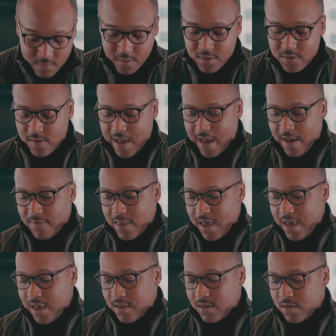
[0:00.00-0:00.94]
you have
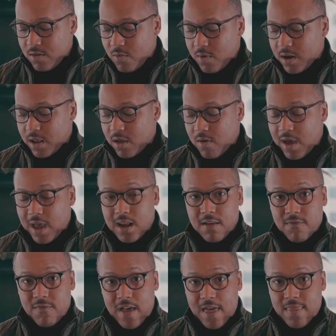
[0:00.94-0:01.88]
that, you want to go ahead and
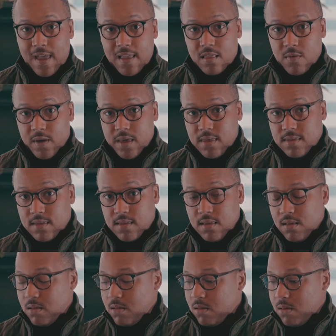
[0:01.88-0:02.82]
find that
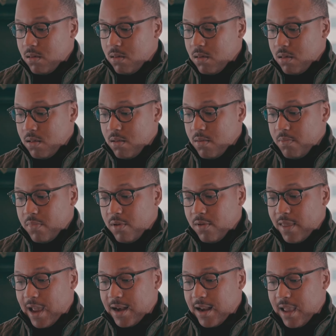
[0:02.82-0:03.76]
twist, pull
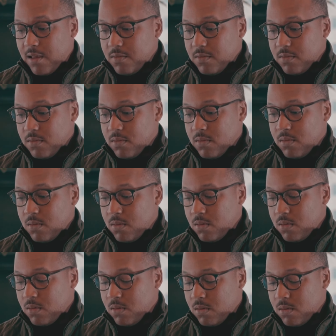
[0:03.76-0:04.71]
that down.
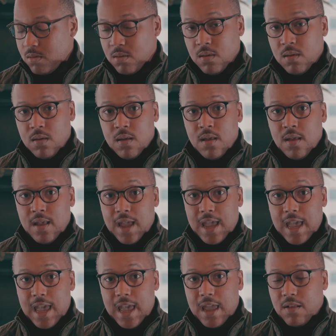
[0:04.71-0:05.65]

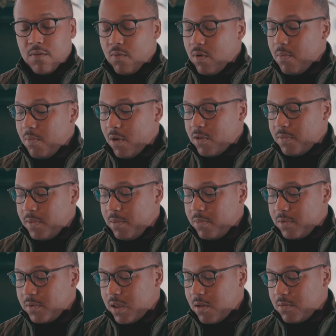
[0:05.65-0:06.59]
And what most people
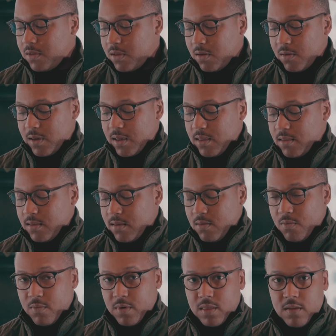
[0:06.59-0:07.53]
don't do is
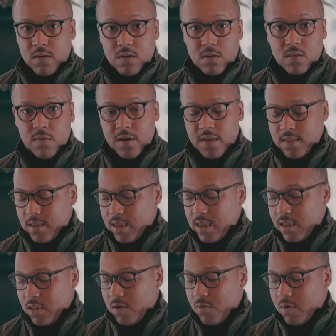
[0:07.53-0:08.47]
when you're twisting
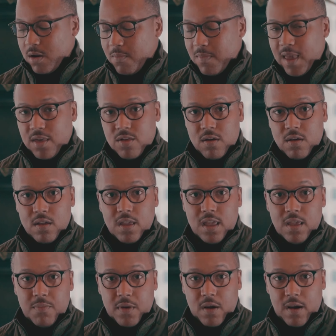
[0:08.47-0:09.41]
it, you want to make sure you
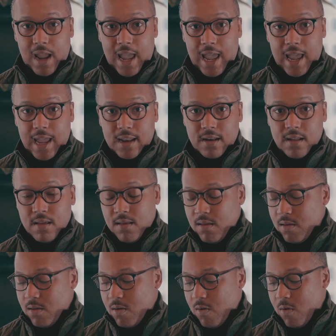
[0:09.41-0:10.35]
keep your hand
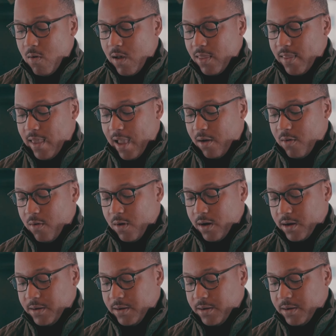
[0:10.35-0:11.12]
on that cork.